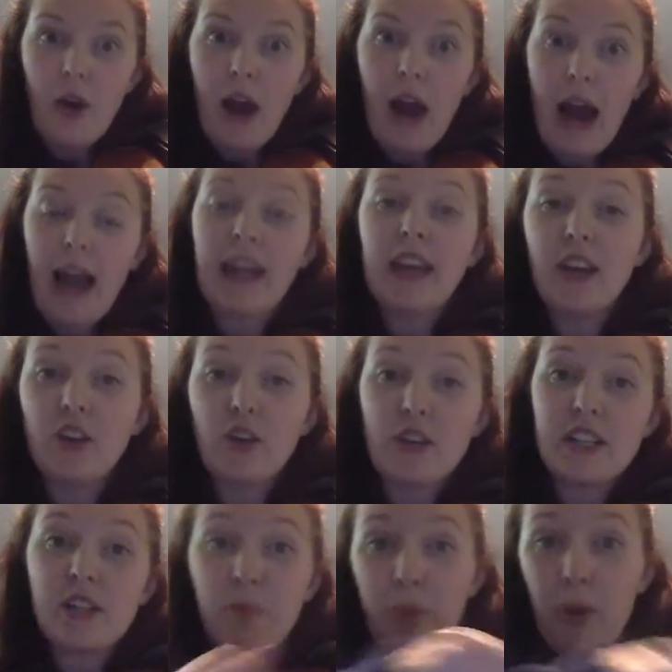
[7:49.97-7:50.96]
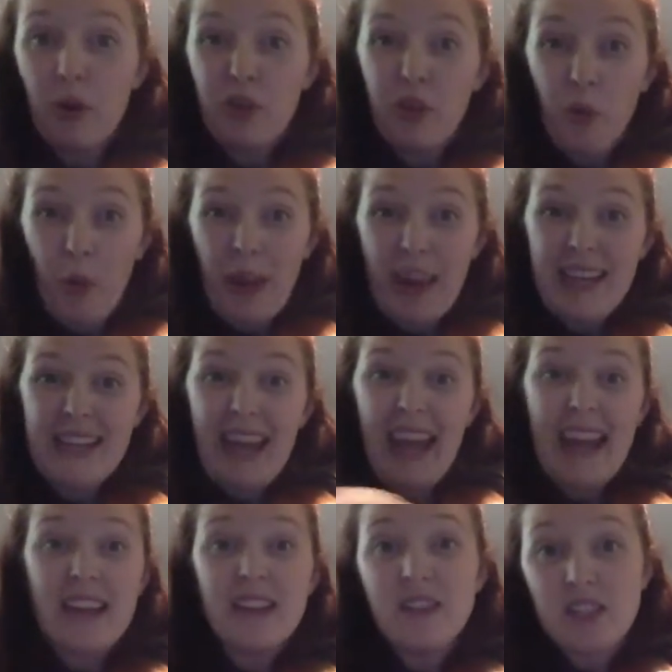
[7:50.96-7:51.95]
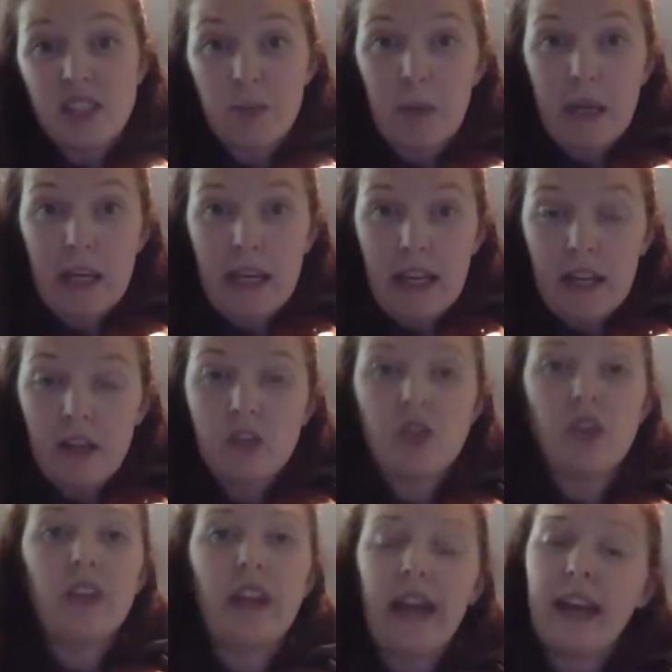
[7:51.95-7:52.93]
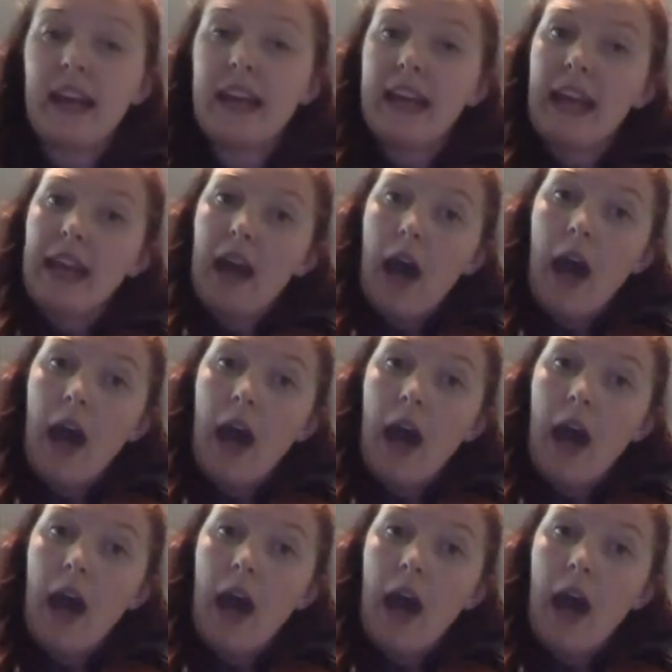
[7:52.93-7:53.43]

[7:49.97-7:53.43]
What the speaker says: I increased both the weight and the speed so that I could get